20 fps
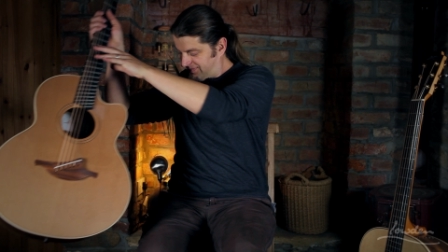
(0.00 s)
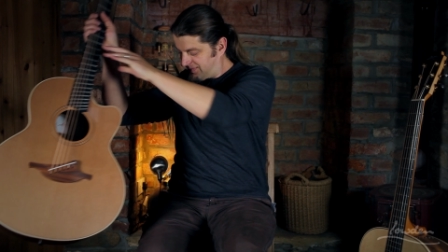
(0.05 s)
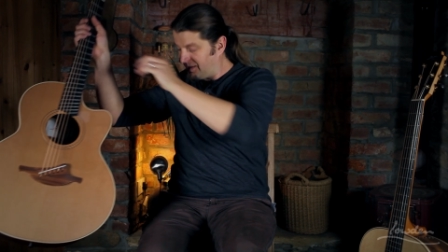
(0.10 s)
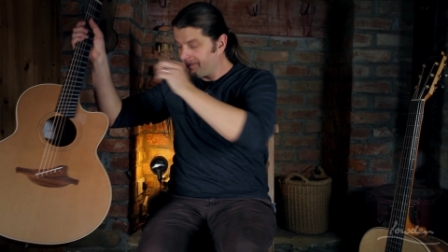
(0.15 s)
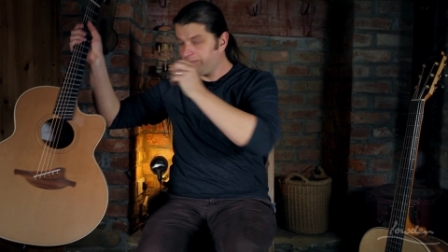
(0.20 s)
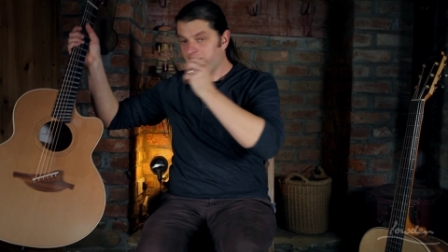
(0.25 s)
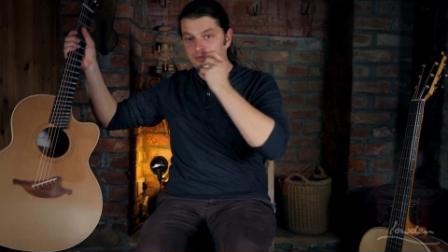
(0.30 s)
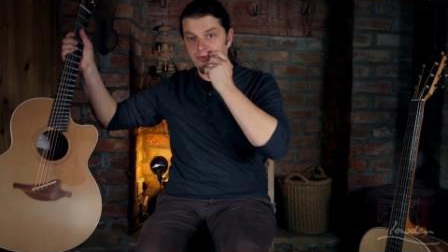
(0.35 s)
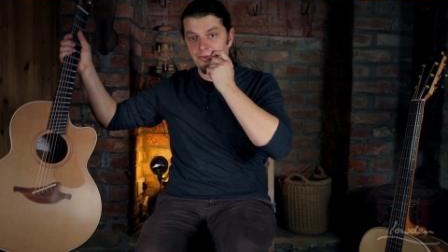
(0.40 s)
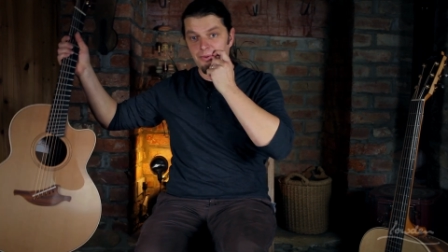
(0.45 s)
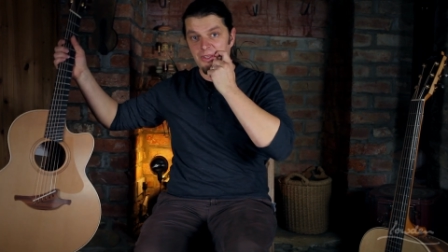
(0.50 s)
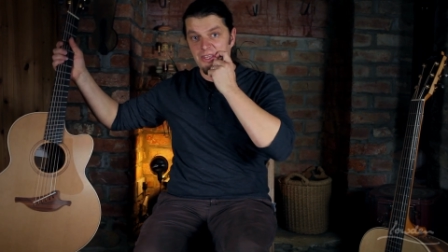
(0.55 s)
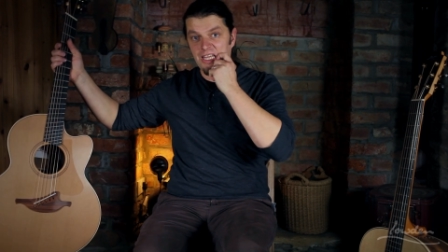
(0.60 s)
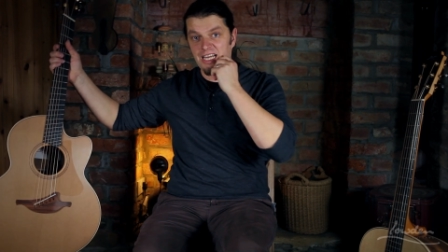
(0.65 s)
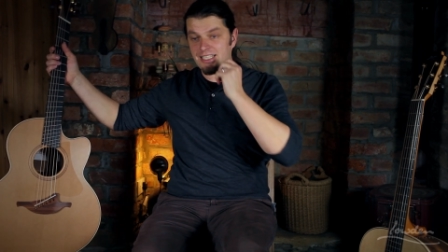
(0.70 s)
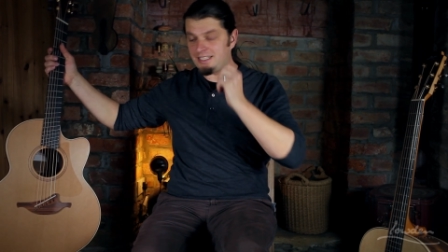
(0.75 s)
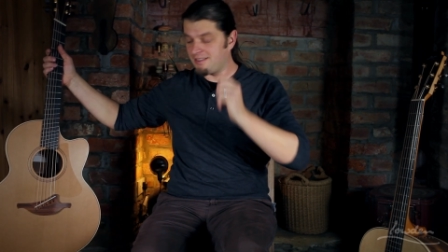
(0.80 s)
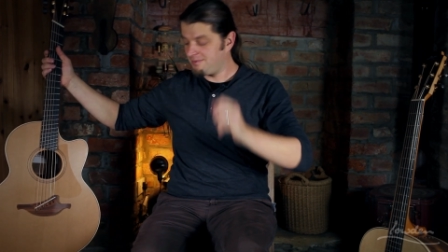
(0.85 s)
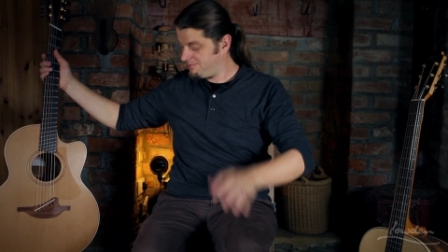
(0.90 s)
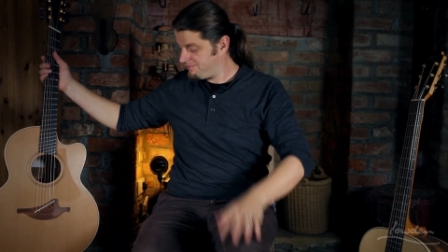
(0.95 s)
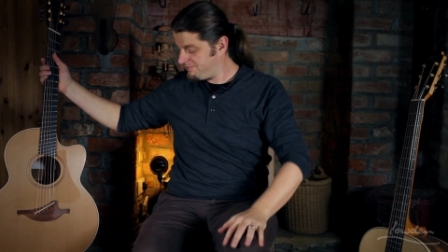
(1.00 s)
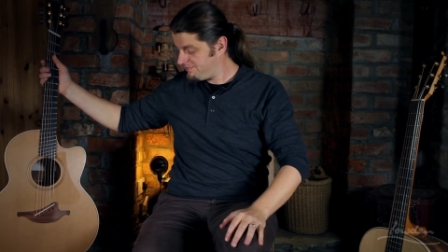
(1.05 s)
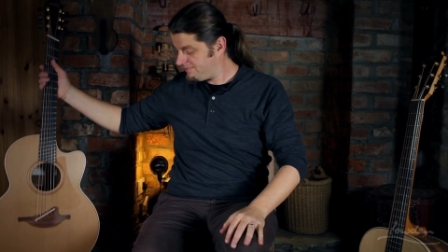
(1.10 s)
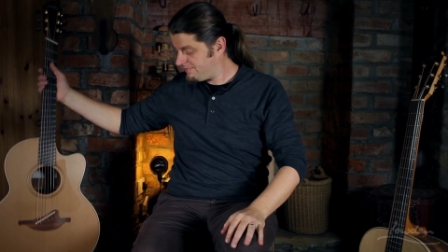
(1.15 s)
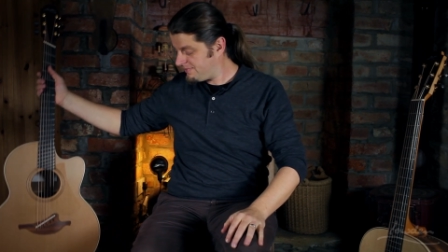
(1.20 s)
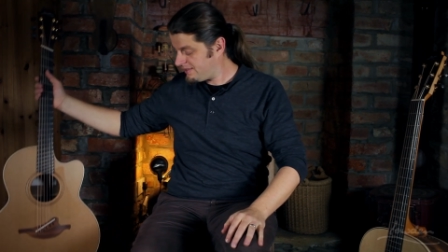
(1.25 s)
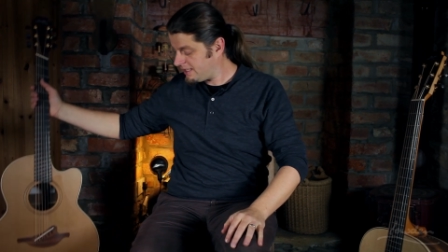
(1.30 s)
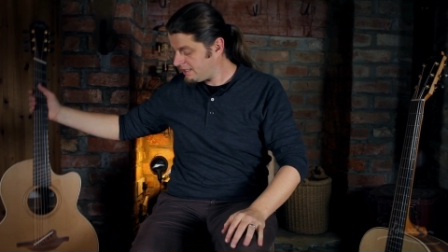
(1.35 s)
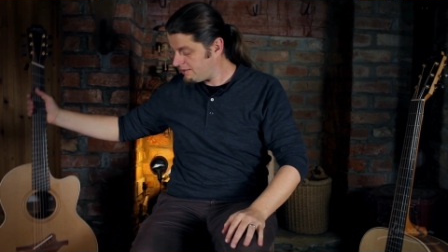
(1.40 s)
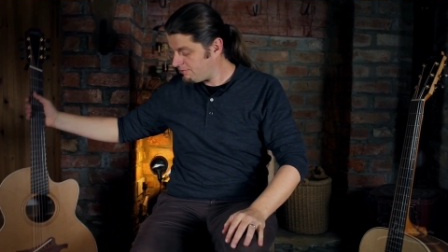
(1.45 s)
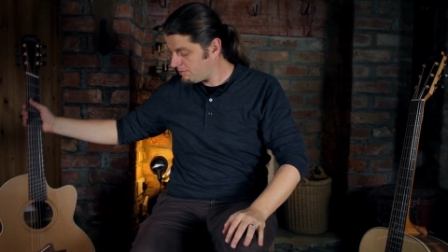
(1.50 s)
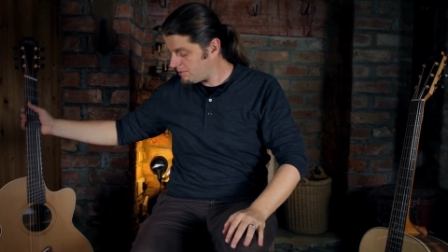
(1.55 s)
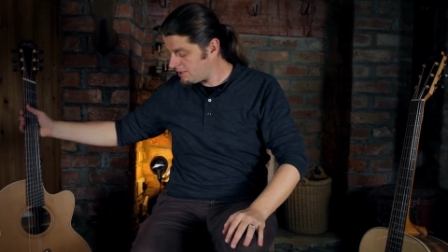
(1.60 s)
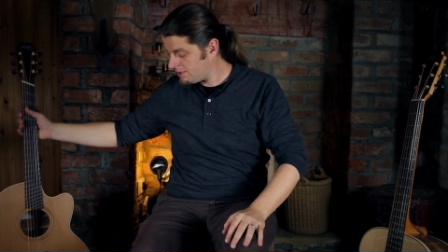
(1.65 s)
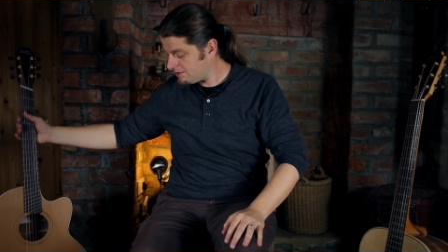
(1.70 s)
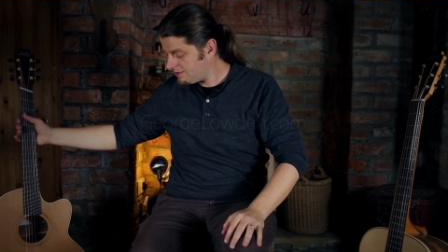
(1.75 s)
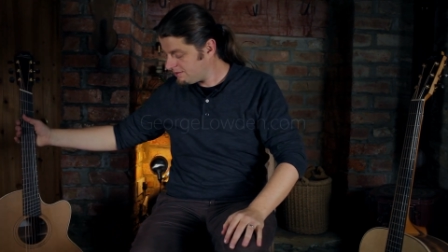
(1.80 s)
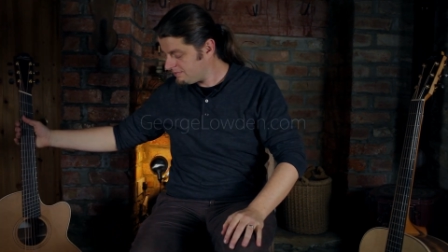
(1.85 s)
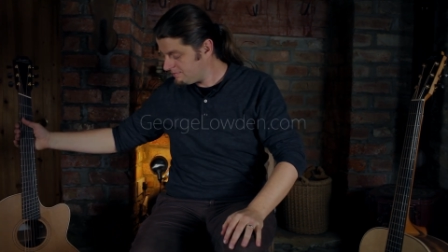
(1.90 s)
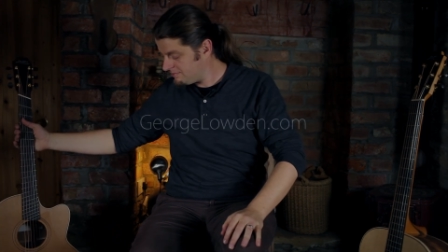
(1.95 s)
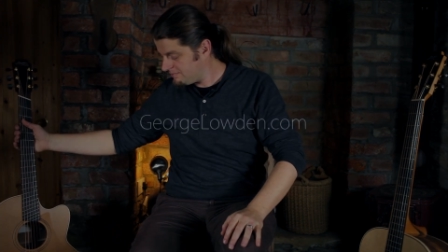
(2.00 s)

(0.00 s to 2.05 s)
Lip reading: So, well, thanks. Thank you for watching.